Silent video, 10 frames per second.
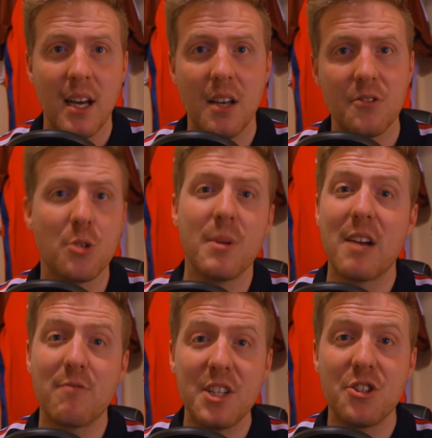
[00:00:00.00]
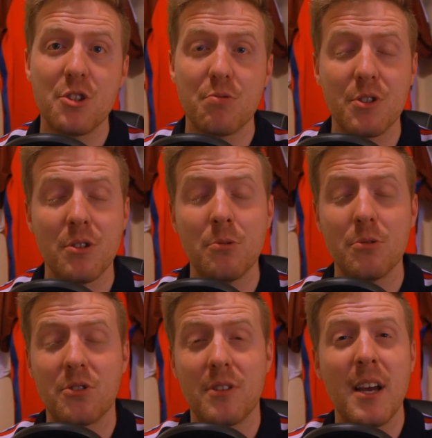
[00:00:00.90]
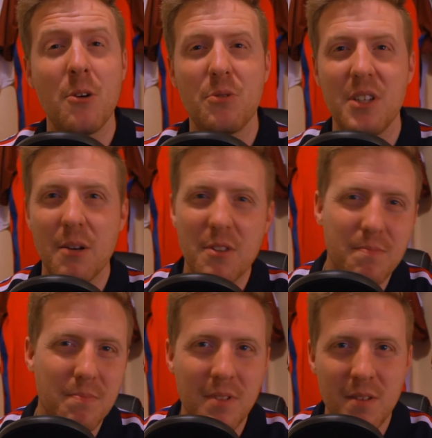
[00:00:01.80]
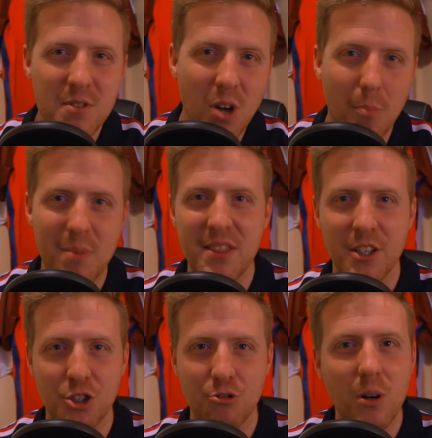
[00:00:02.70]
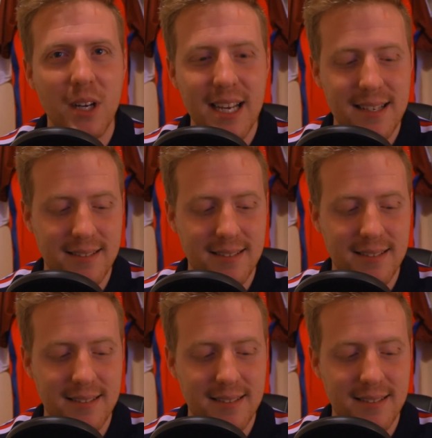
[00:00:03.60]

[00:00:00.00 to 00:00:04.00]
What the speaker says: Some of their recent results, though, you know, they've not been the strongest.